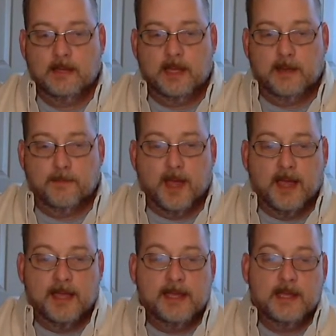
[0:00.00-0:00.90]
in
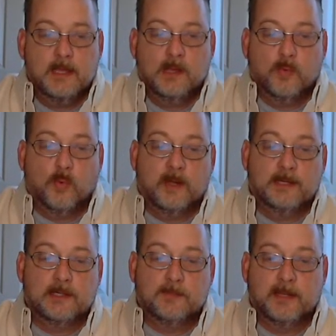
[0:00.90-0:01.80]
my
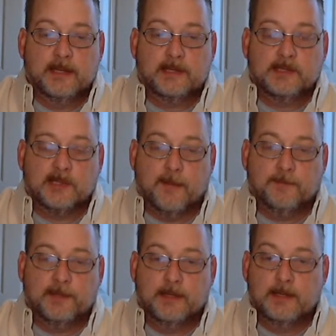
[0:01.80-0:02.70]
wanting to be
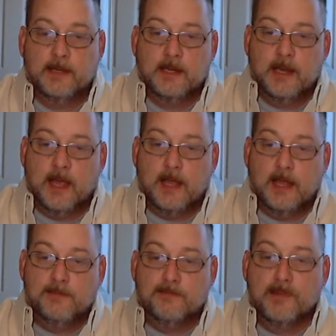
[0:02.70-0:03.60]
accepted,
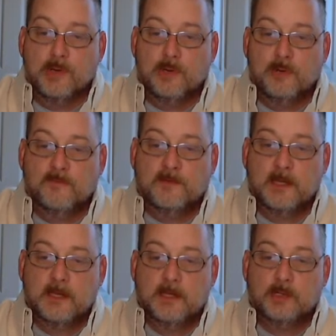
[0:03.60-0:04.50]
I moved
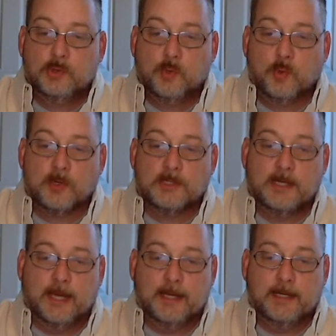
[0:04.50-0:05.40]
towards
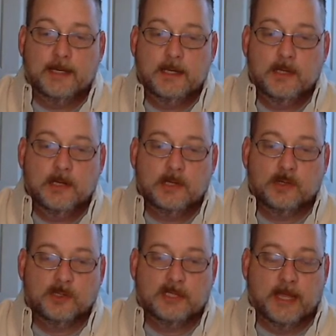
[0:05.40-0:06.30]
getting
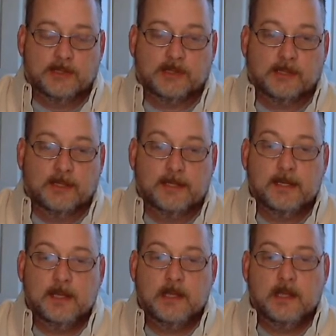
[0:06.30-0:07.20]
credentialing
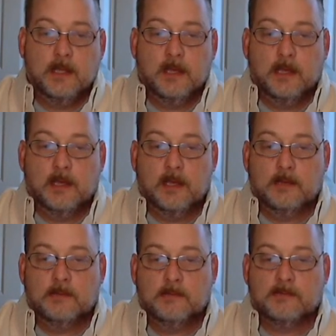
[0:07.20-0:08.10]

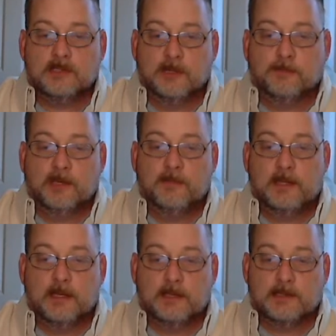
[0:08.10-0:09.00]
simply
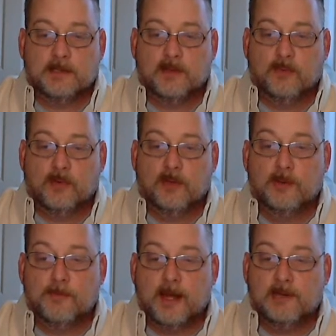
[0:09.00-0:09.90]
because I thought, well,
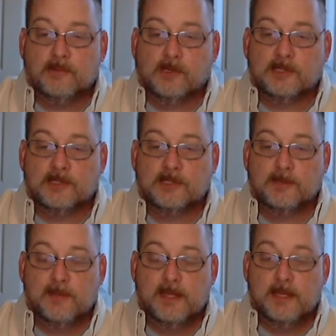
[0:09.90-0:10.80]
nobody will listen to
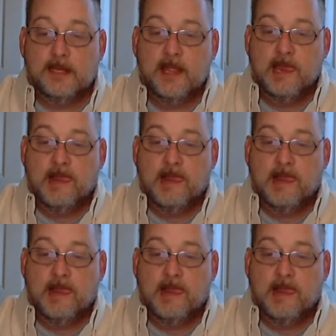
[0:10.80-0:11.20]
me